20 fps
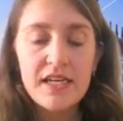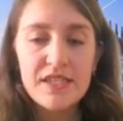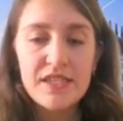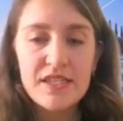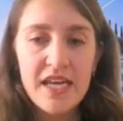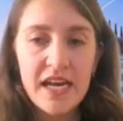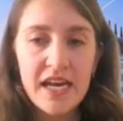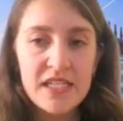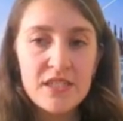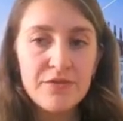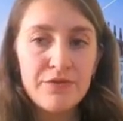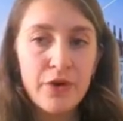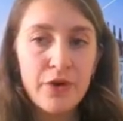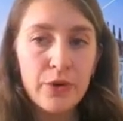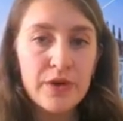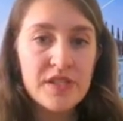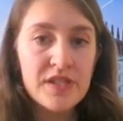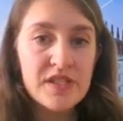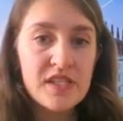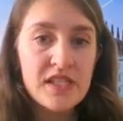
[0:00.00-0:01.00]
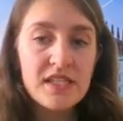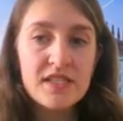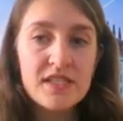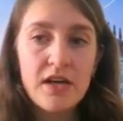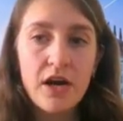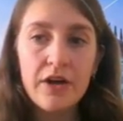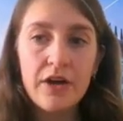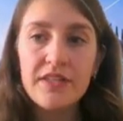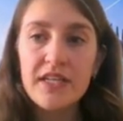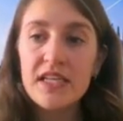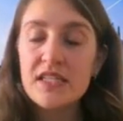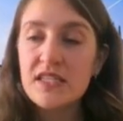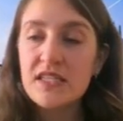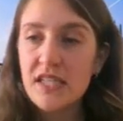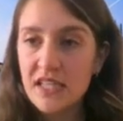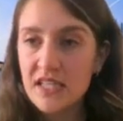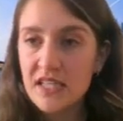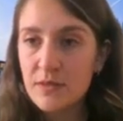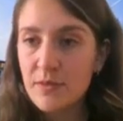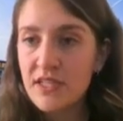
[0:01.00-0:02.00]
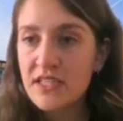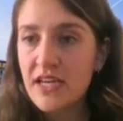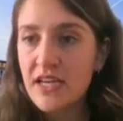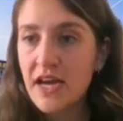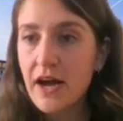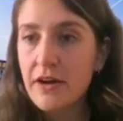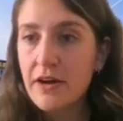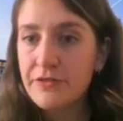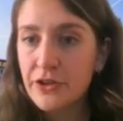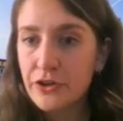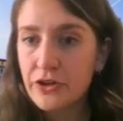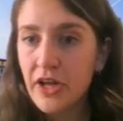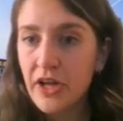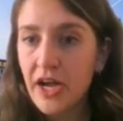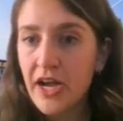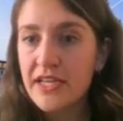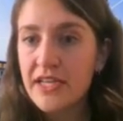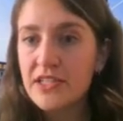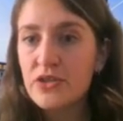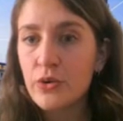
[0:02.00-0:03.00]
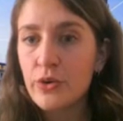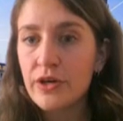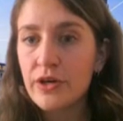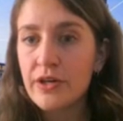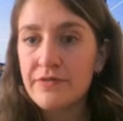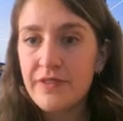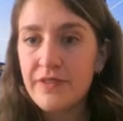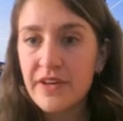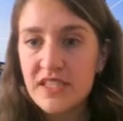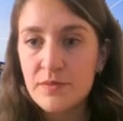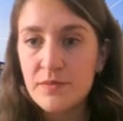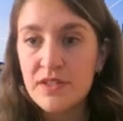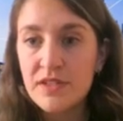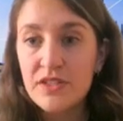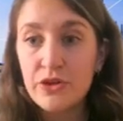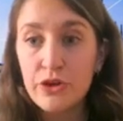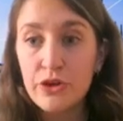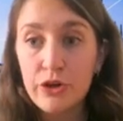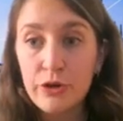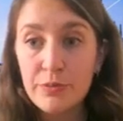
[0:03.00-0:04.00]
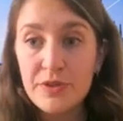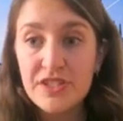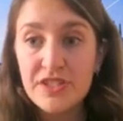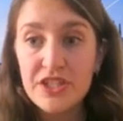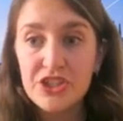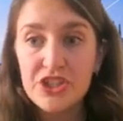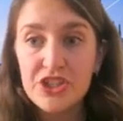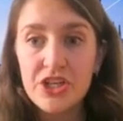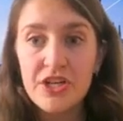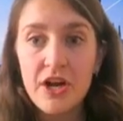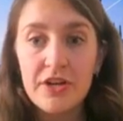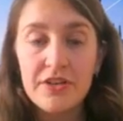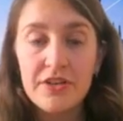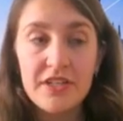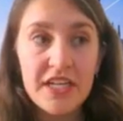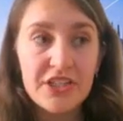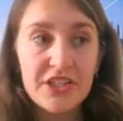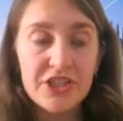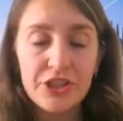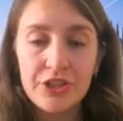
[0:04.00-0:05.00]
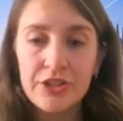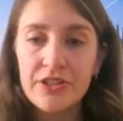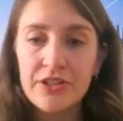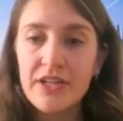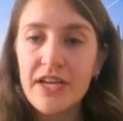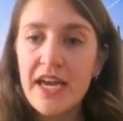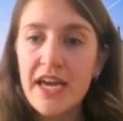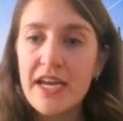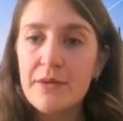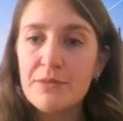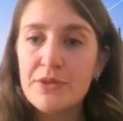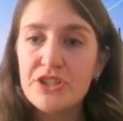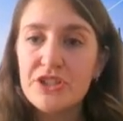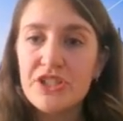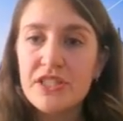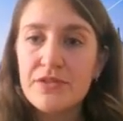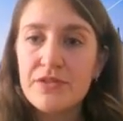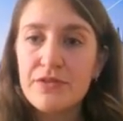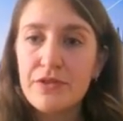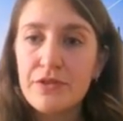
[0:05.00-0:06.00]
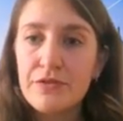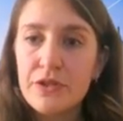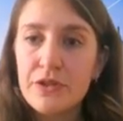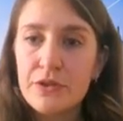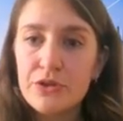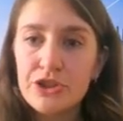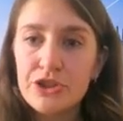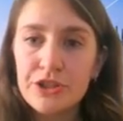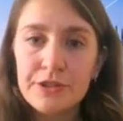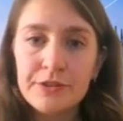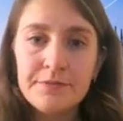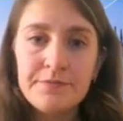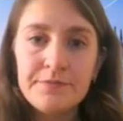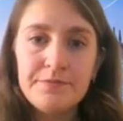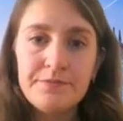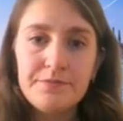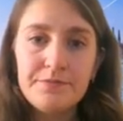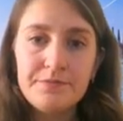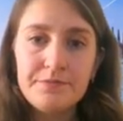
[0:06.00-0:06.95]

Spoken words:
Assess focuses on the assessment of your client or investment's current position on nature and ambitions for the future.